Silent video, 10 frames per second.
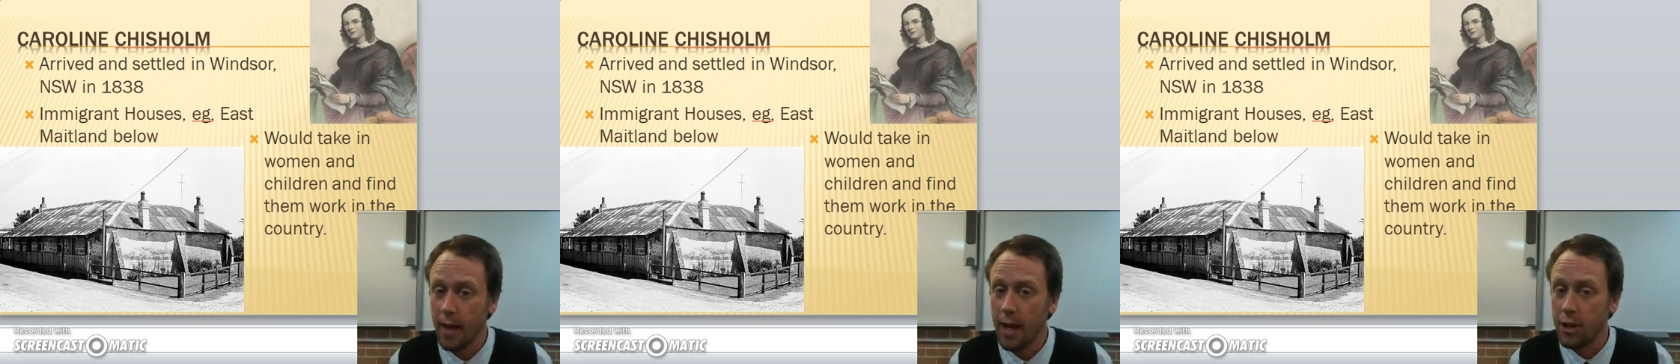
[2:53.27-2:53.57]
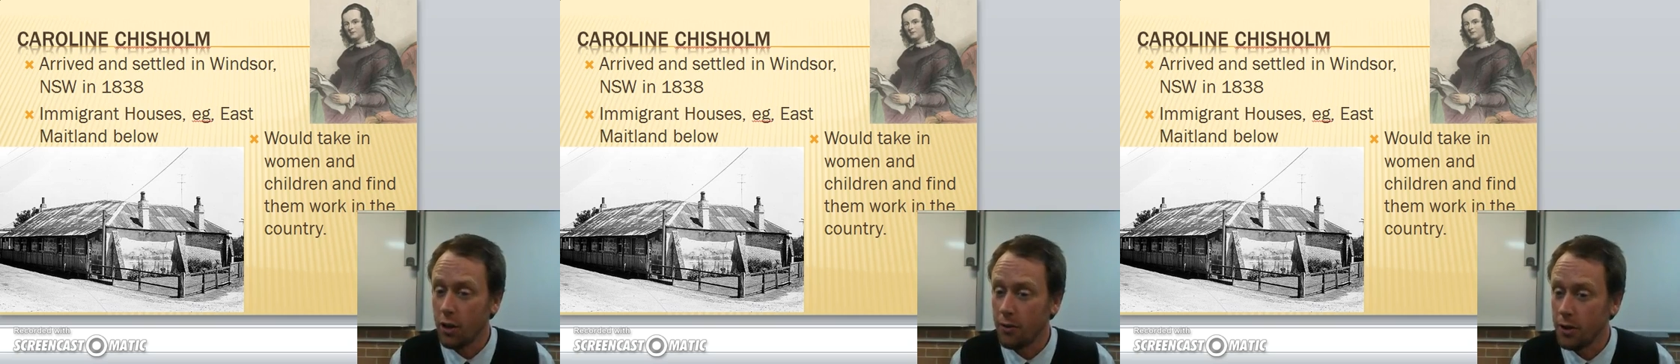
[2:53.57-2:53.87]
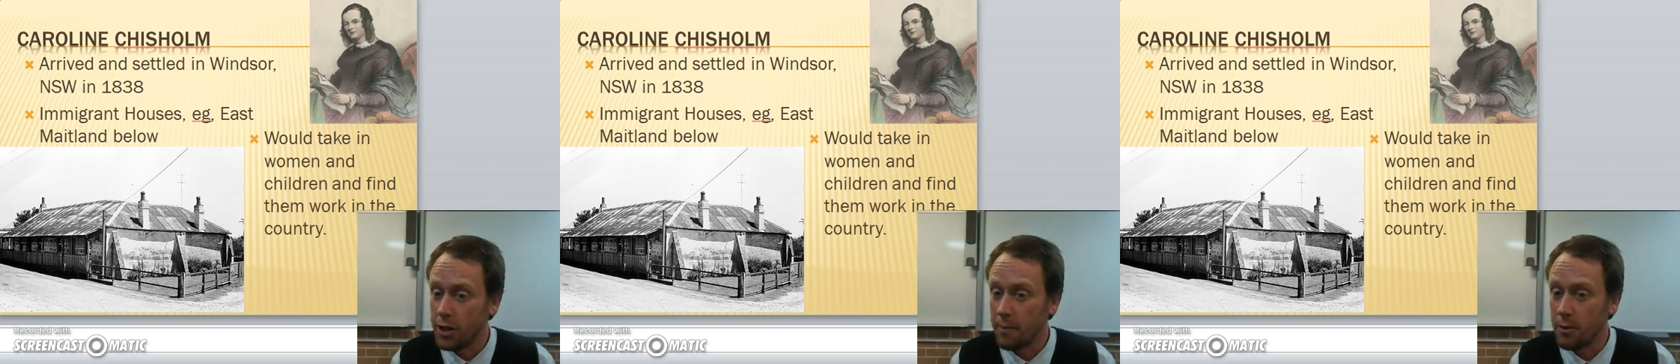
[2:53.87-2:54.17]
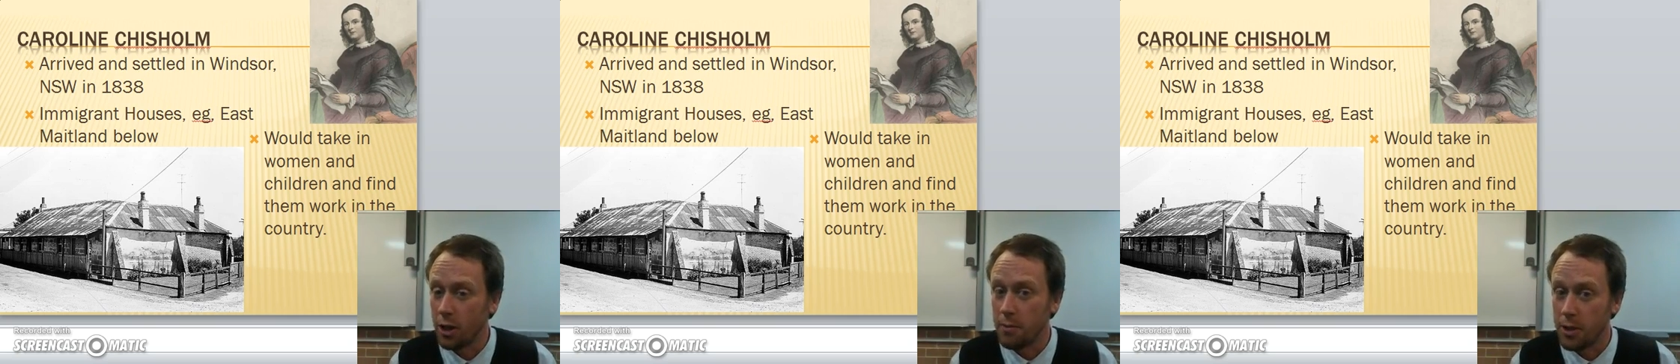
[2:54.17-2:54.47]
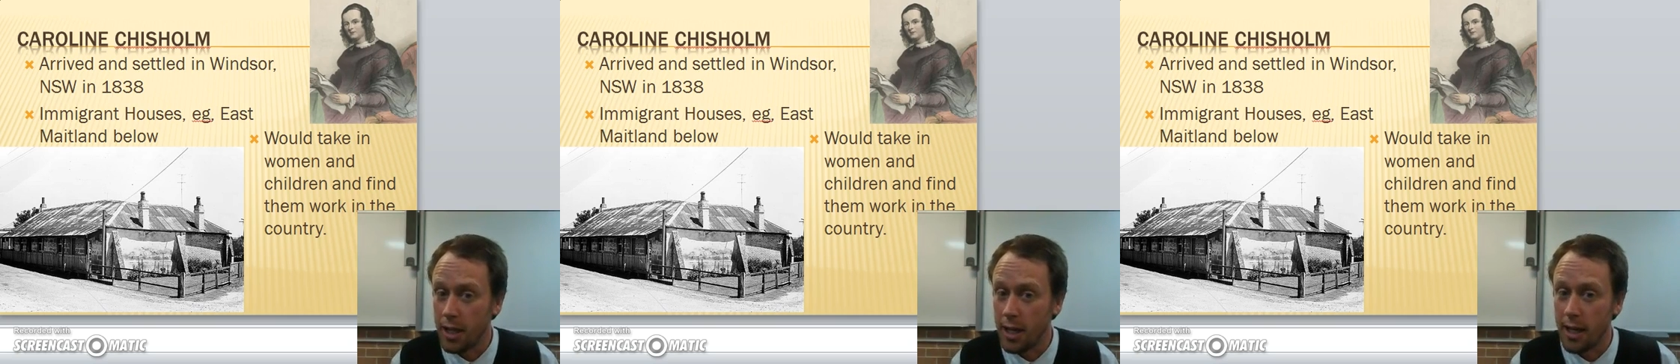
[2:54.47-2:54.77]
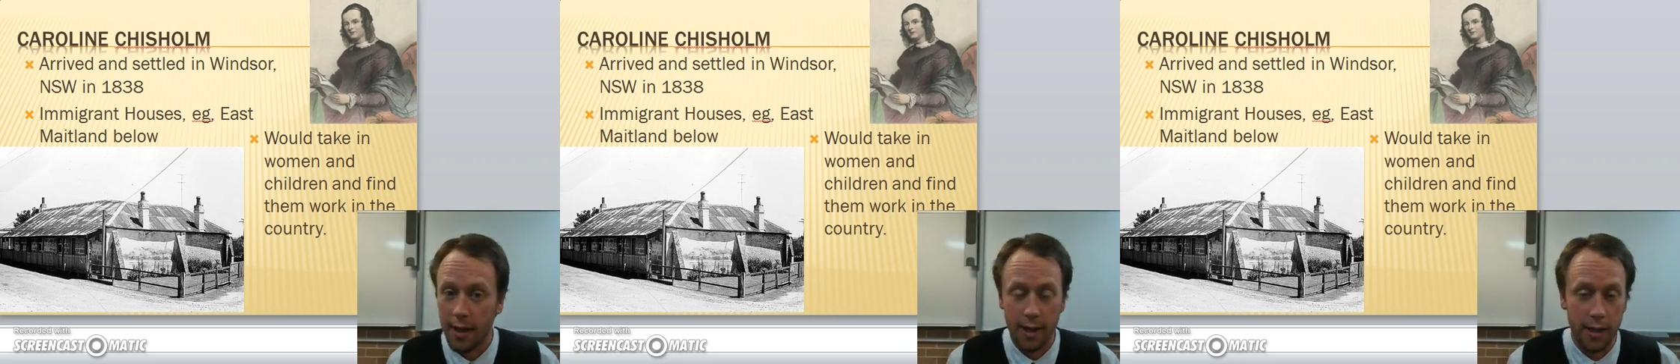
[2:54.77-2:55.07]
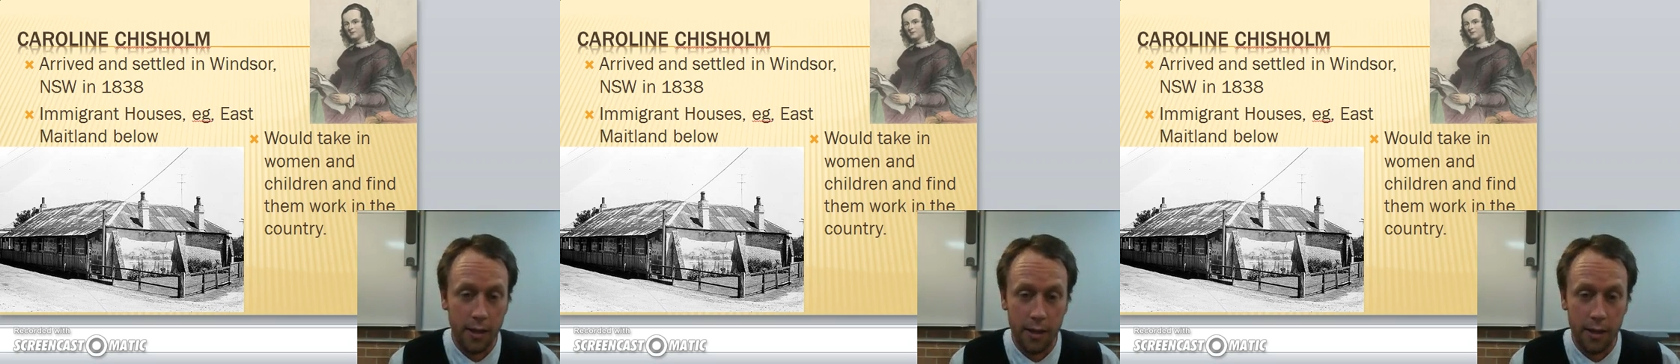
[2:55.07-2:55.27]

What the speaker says: And she often sometimes did, and